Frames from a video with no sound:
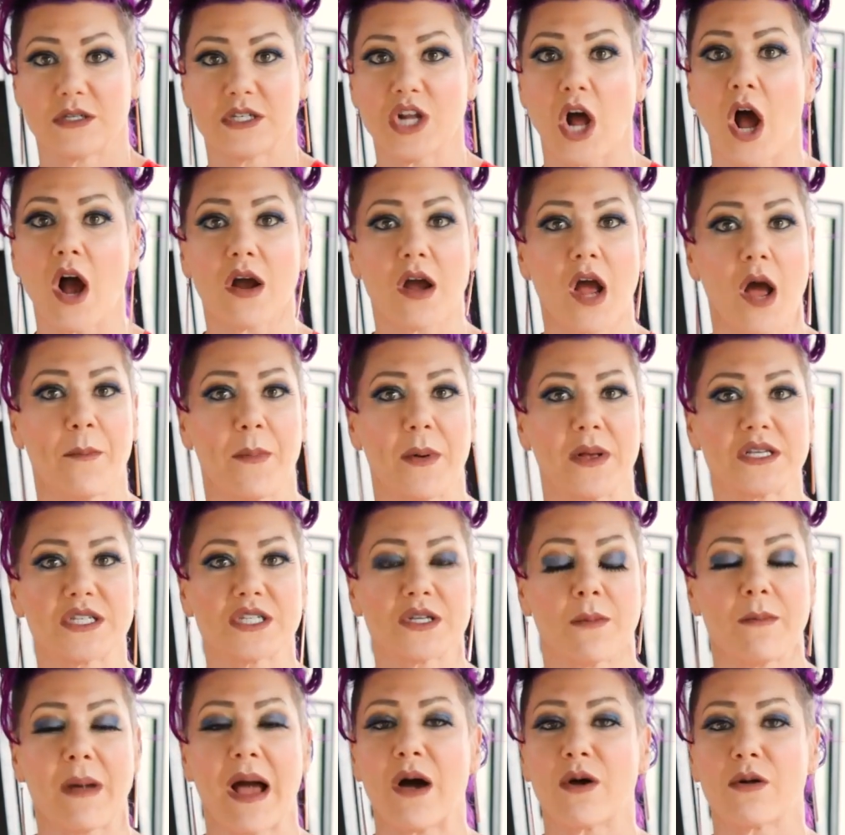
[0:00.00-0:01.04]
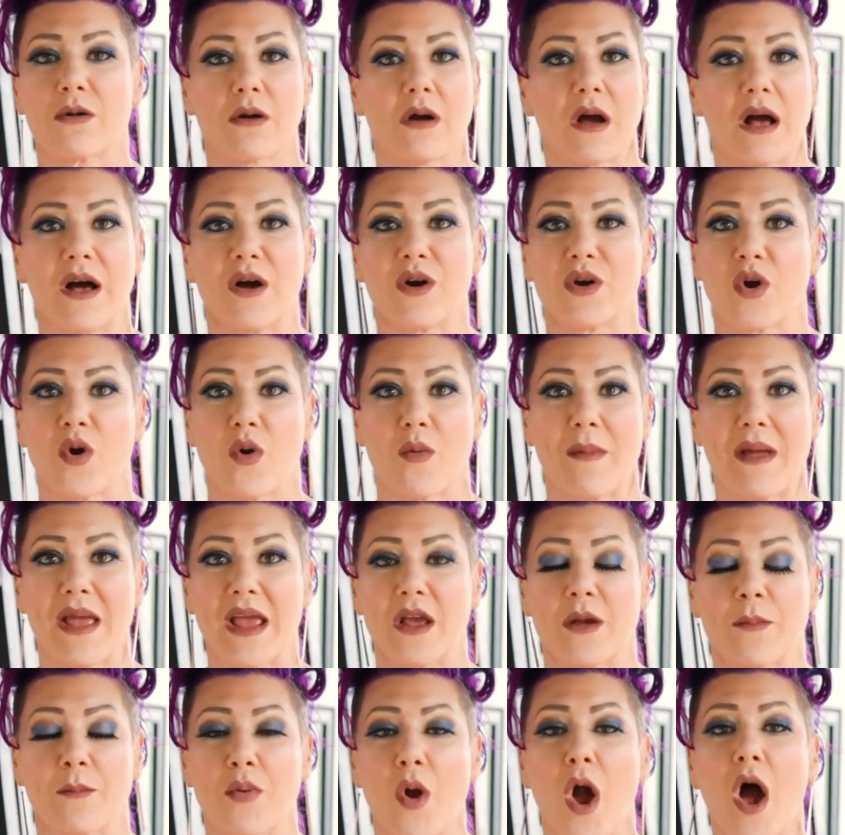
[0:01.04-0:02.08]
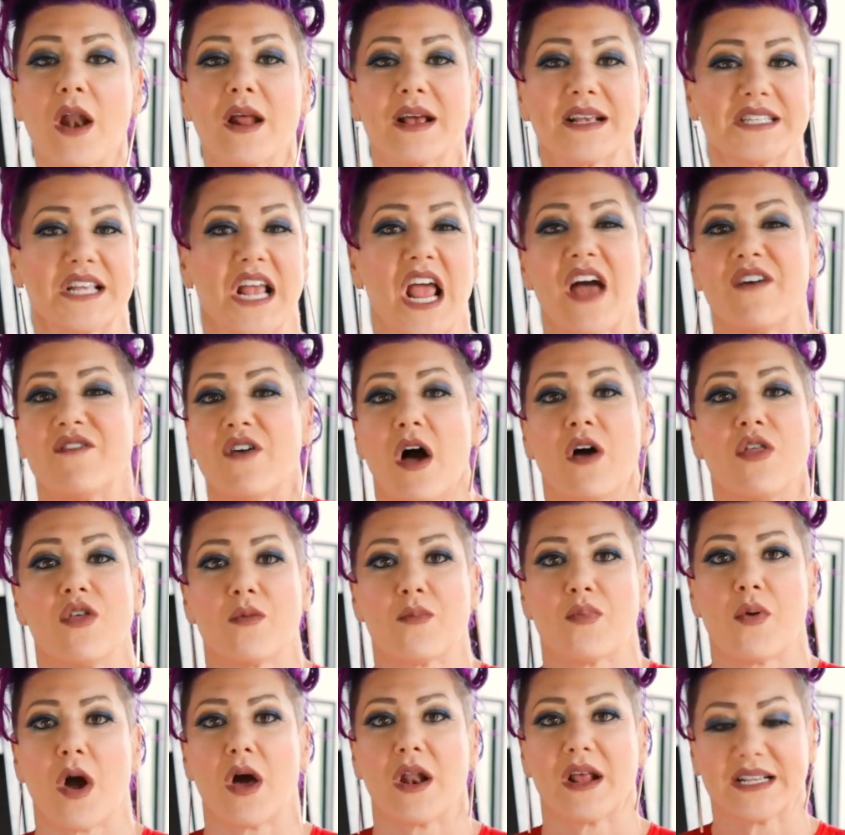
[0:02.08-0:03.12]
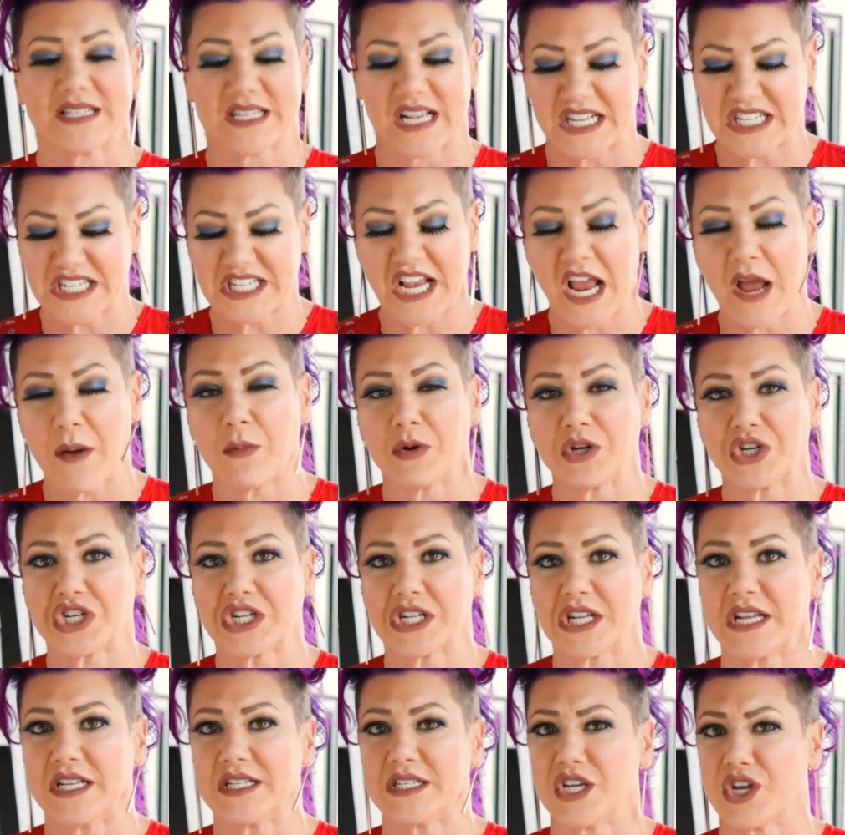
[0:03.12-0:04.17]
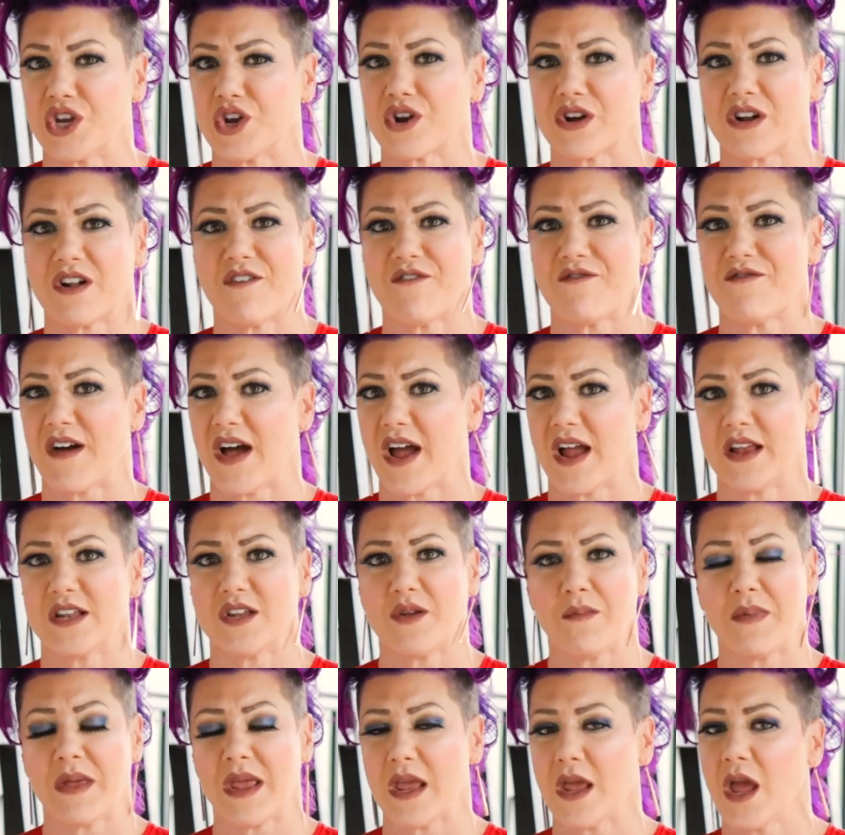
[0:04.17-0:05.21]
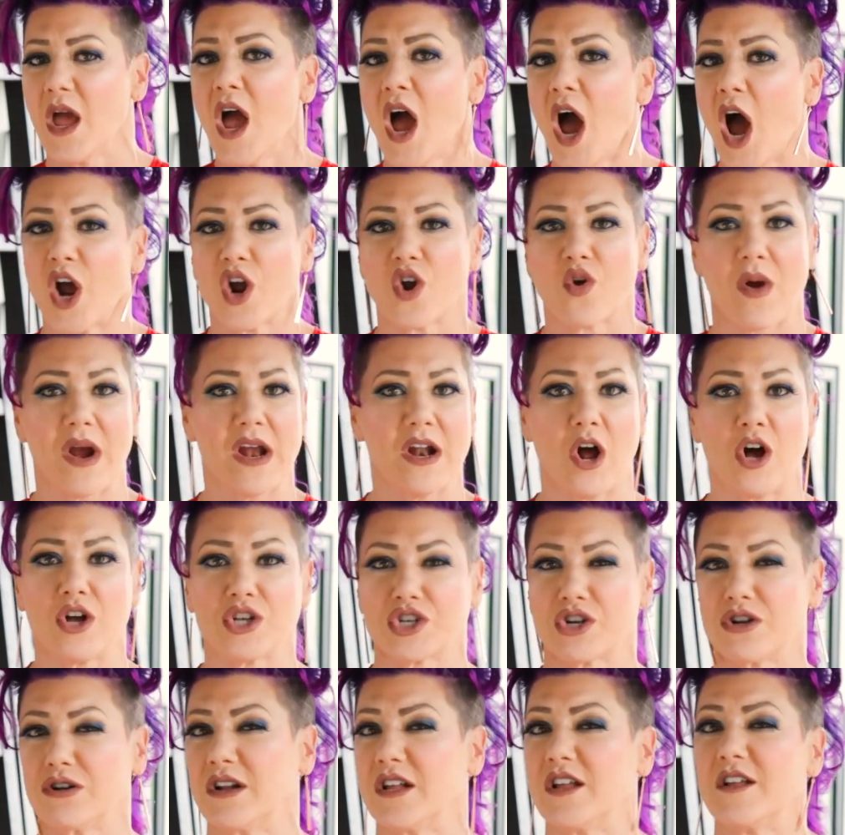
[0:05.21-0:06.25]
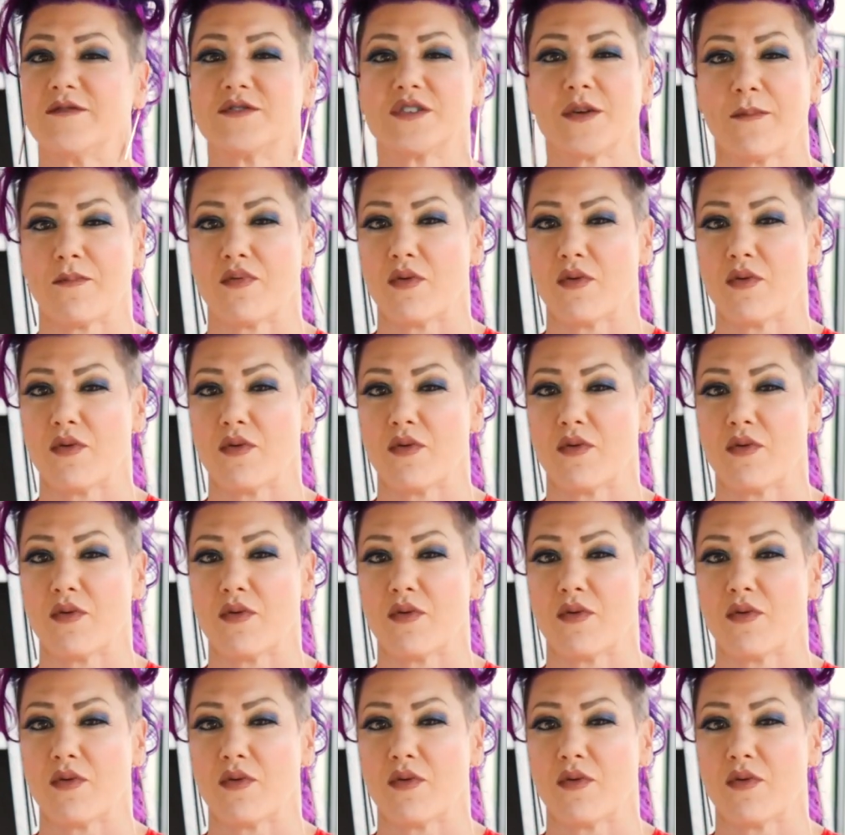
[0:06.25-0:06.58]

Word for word: Stock up on some Outer Aisle Gourmet products. They have other products like sandwich thins that you're gonna find to be a great alternative to